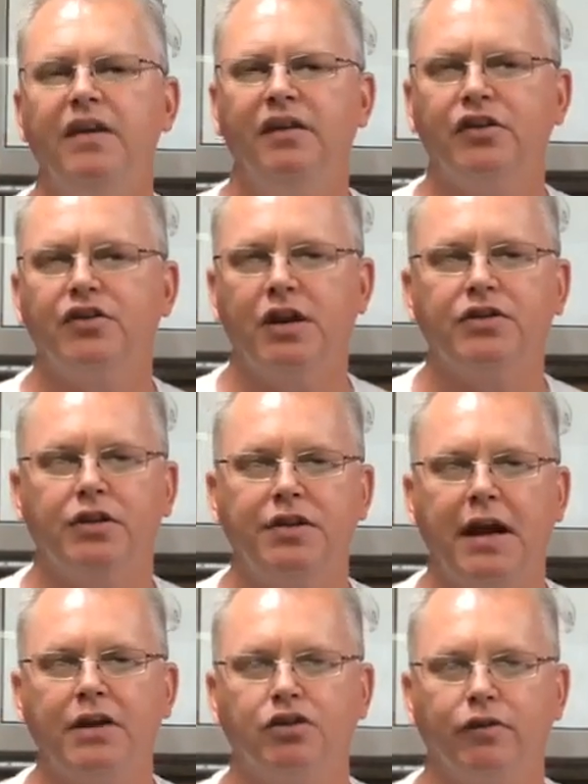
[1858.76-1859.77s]
it
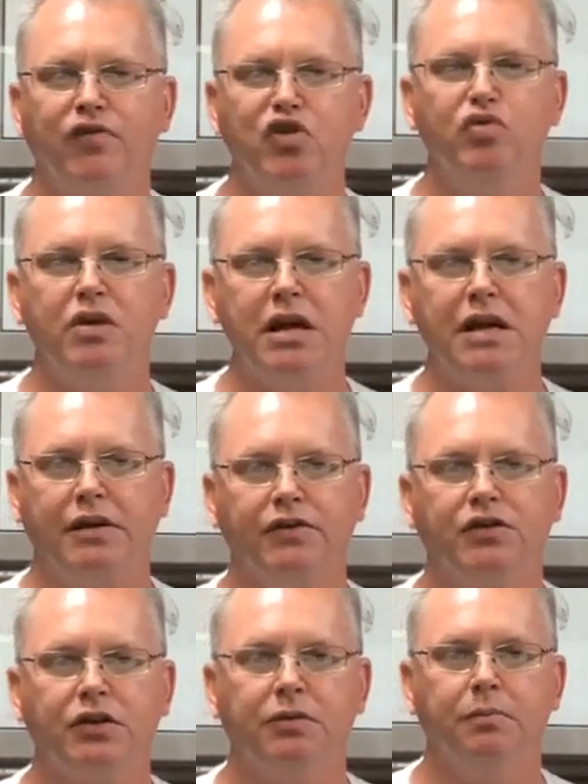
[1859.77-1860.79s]
necessitates a few
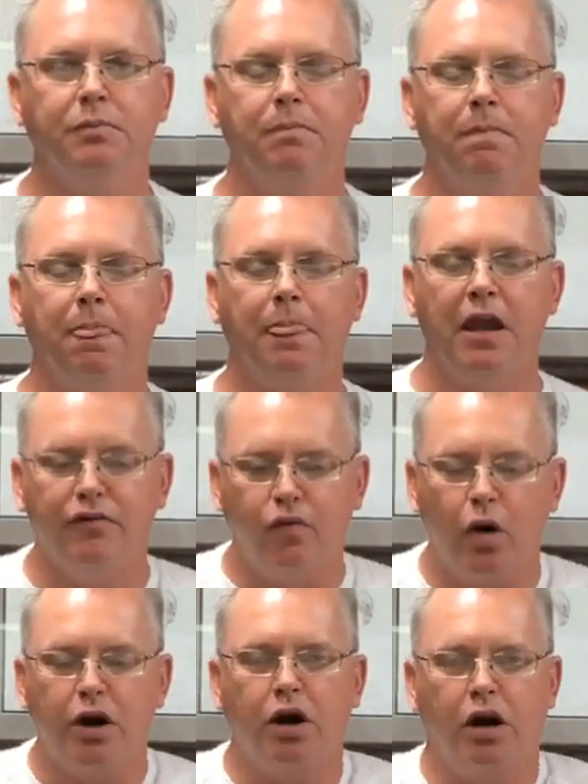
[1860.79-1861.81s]
needs.
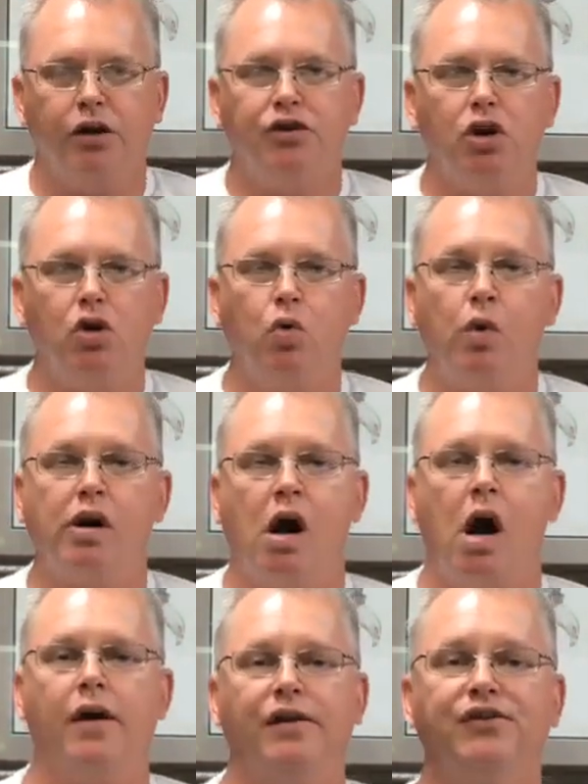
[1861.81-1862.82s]
If we're going to do
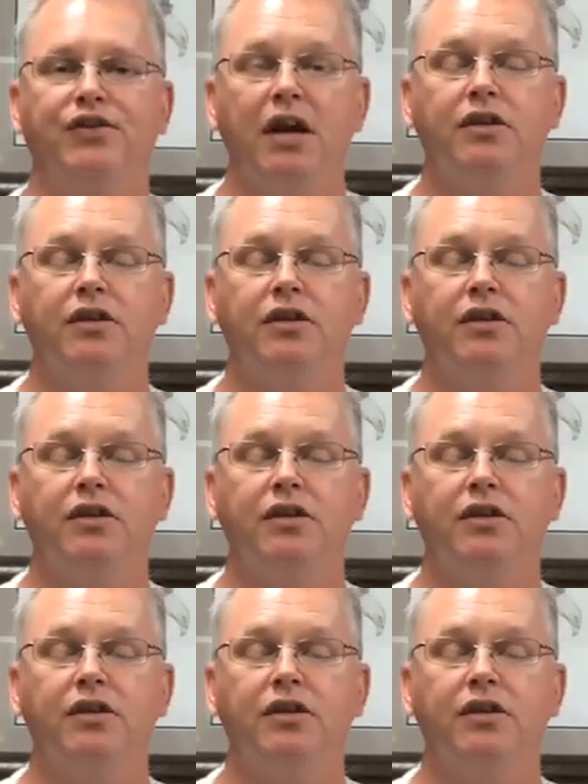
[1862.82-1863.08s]
what God has